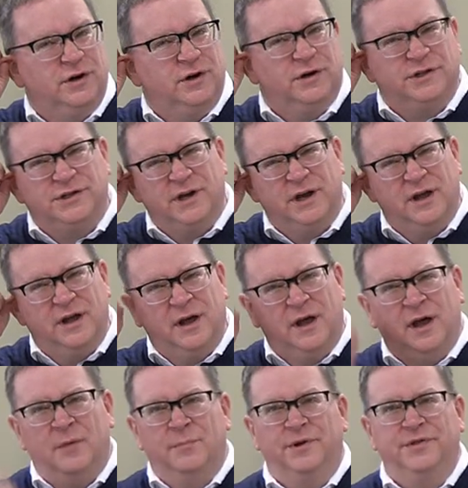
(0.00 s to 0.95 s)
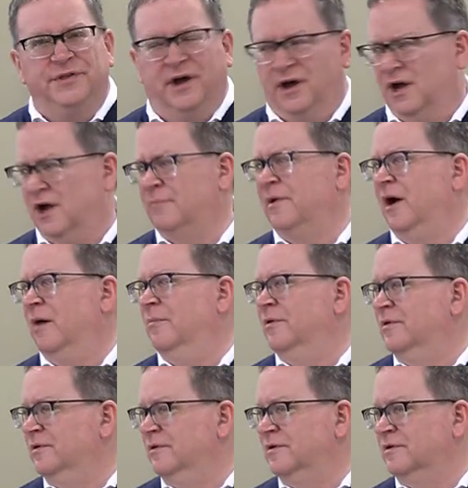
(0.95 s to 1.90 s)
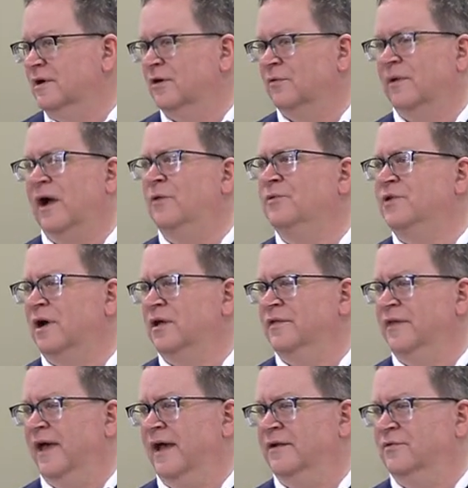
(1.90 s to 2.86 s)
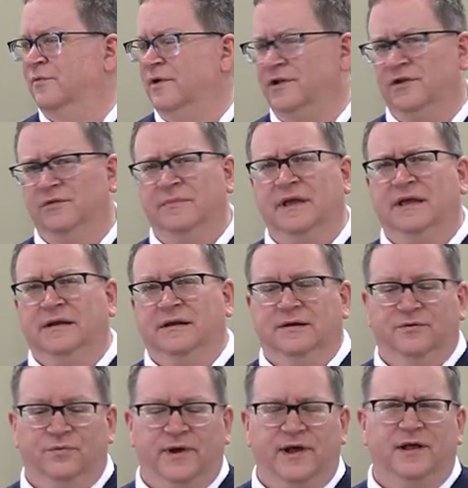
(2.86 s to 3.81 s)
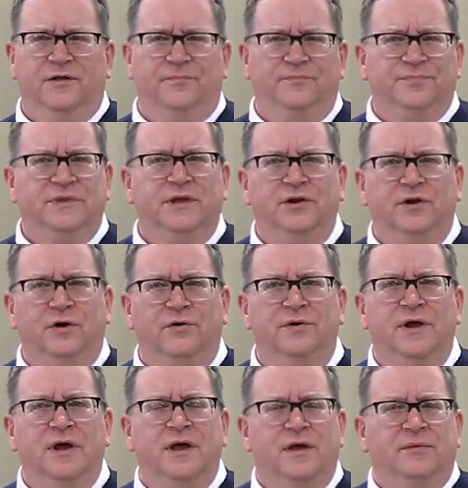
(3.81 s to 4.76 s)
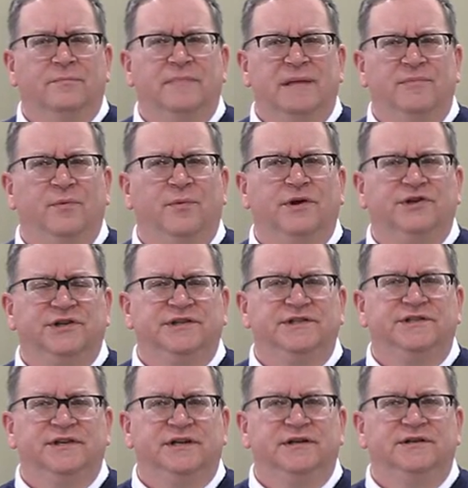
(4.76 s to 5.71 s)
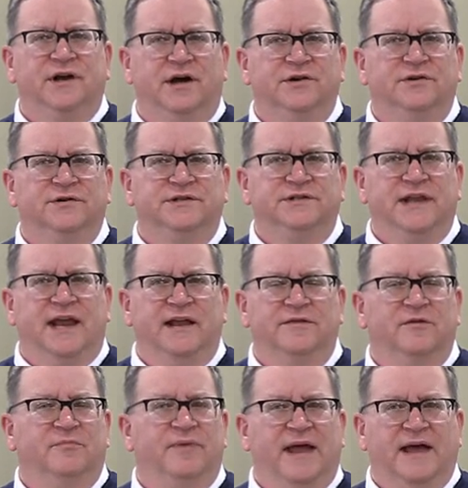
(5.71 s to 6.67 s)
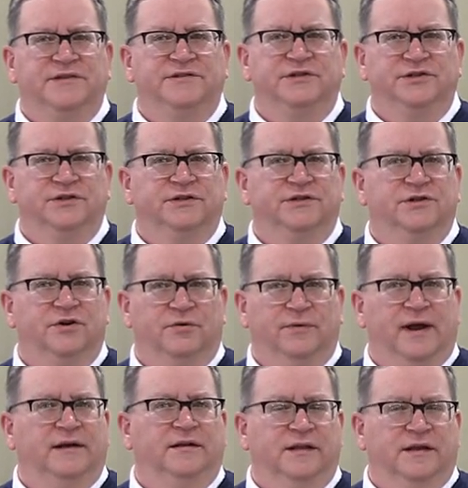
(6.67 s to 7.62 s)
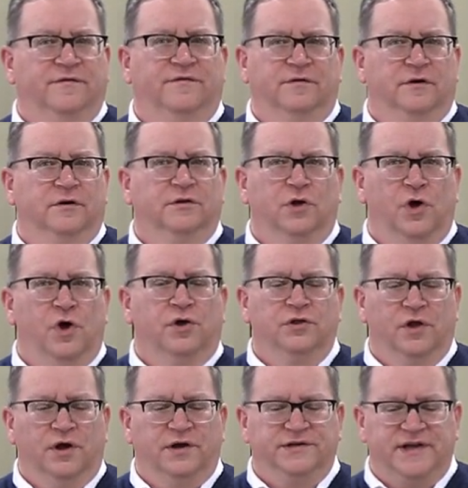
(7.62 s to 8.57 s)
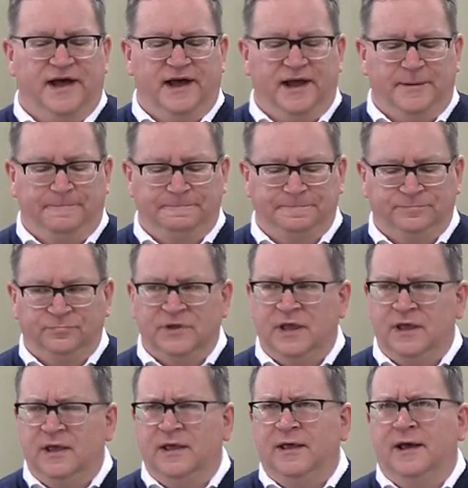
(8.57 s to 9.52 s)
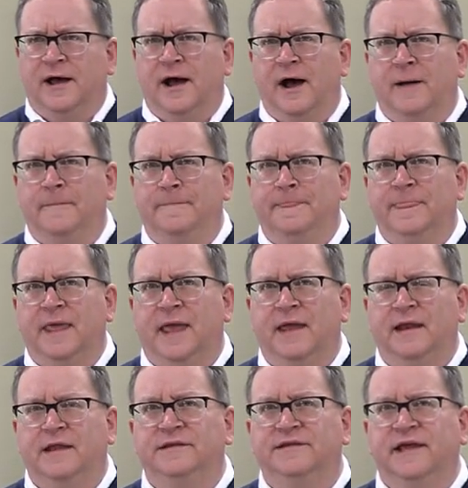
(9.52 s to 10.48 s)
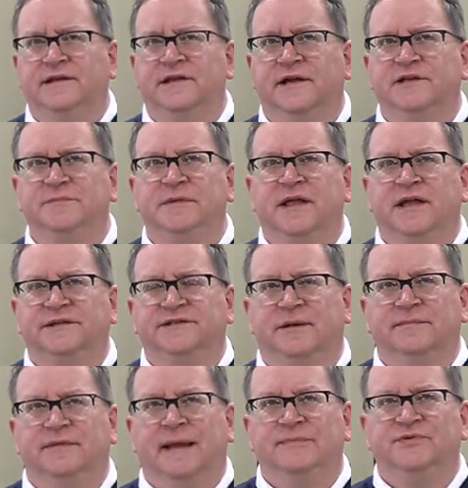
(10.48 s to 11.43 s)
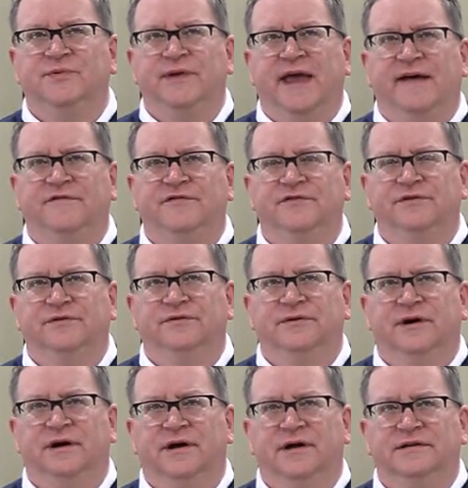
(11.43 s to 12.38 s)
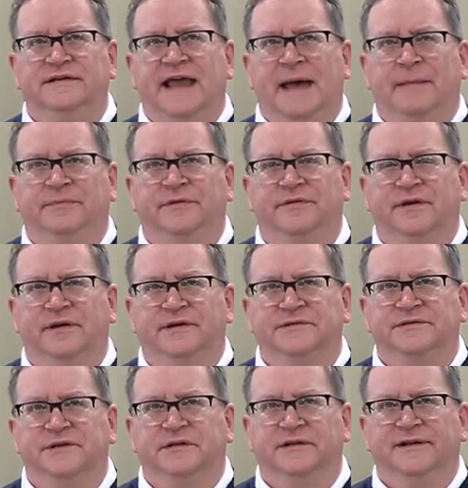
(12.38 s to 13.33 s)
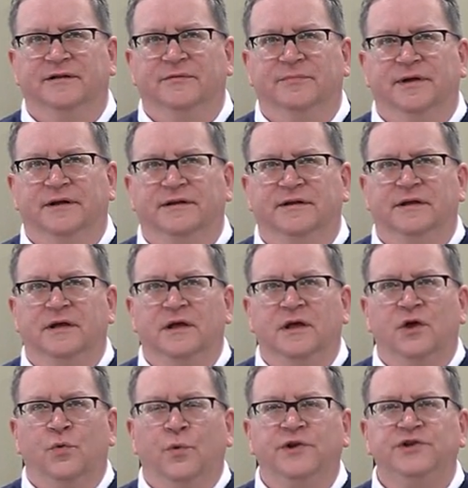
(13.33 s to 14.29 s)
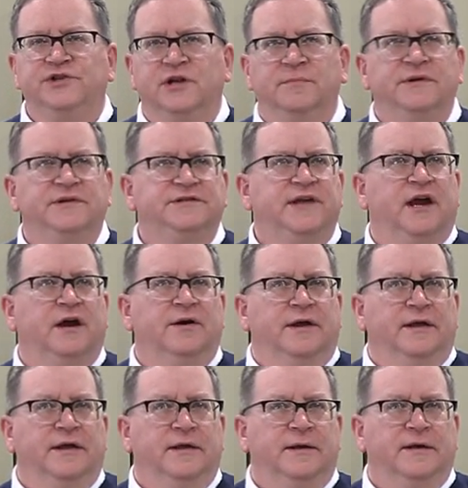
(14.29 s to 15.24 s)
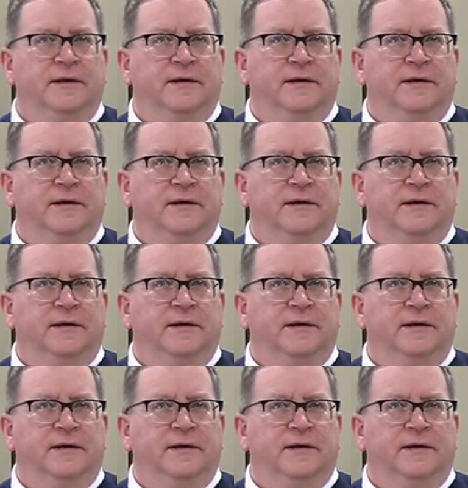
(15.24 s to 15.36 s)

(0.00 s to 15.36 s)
church. But the hubbub around all that, what do you mean? Well, you know, maybe we just didn't understand the passages correctly for a long, long time. And that does mean that sometimes we have to adapt things a little bit, which can be scary.